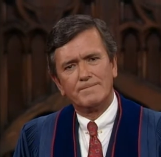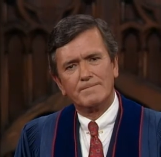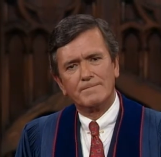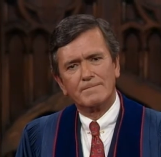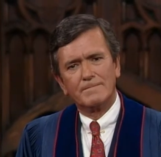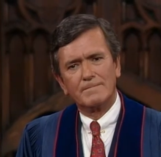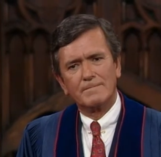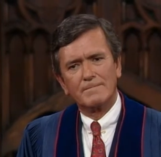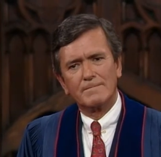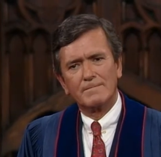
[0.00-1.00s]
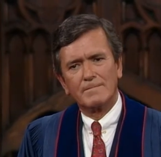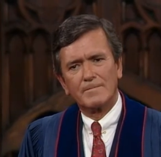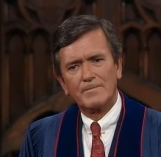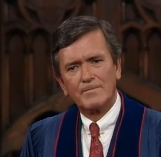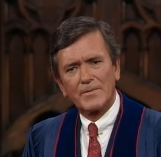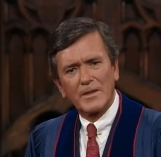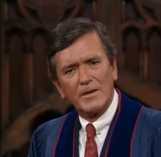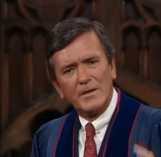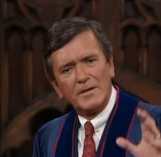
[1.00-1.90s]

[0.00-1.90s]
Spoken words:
Nobody speaks.